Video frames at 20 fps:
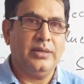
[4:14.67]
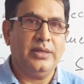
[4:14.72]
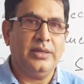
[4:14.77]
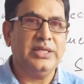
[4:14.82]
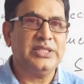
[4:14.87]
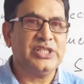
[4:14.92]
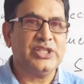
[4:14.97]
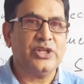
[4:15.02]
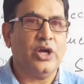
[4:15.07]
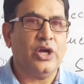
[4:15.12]

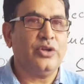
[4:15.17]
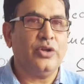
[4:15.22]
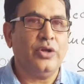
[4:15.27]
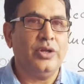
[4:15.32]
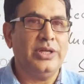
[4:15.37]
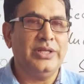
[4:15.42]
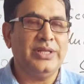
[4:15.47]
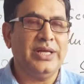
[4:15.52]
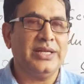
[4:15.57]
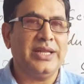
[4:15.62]
It's not
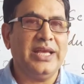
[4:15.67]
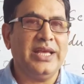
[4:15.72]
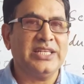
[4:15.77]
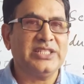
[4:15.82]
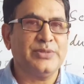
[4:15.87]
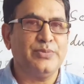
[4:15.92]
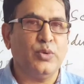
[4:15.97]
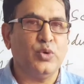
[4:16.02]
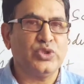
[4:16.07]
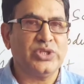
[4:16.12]
only that
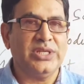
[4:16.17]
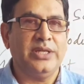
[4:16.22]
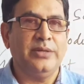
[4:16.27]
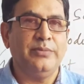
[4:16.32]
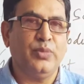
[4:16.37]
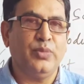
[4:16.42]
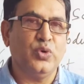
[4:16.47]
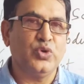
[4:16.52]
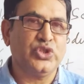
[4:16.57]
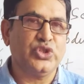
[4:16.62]
exports and
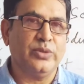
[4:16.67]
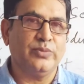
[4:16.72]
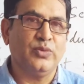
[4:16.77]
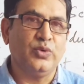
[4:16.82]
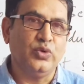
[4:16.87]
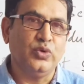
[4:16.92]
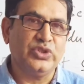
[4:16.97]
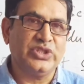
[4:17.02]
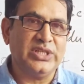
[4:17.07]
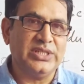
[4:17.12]
imports of
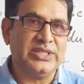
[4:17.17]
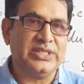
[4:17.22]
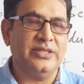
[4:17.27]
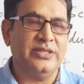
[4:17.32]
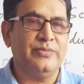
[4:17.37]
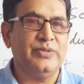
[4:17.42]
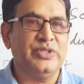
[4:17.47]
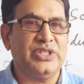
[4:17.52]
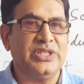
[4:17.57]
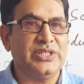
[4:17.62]
goods and
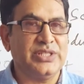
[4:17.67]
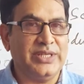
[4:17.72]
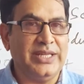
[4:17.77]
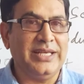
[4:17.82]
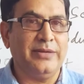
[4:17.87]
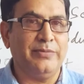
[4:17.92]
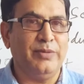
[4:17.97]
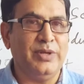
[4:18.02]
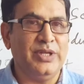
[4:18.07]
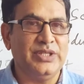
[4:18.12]
services
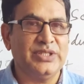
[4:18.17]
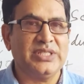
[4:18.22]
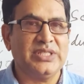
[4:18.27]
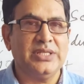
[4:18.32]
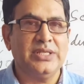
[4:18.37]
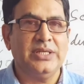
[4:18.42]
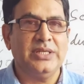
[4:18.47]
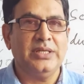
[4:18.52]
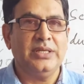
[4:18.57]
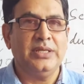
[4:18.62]
take place
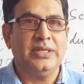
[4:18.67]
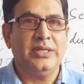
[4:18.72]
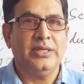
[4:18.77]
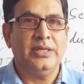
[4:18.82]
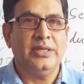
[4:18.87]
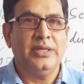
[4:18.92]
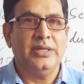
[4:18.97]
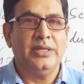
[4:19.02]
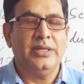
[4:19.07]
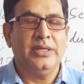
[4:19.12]

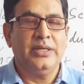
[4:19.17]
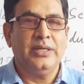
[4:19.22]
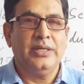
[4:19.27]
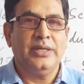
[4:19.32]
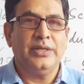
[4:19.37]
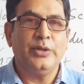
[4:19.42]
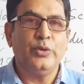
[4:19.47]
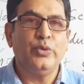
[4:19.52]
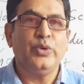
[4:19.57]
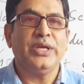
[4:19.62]

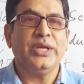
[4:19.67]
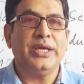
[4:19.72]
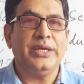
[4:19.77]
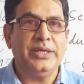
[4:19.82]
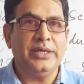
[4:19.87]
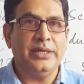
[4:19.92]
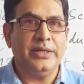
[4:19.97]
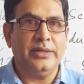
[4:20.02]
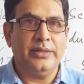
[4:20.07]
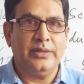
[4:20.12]
during a
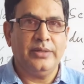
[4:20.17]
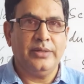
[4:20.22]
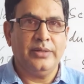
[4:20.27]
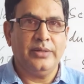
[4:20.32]
year.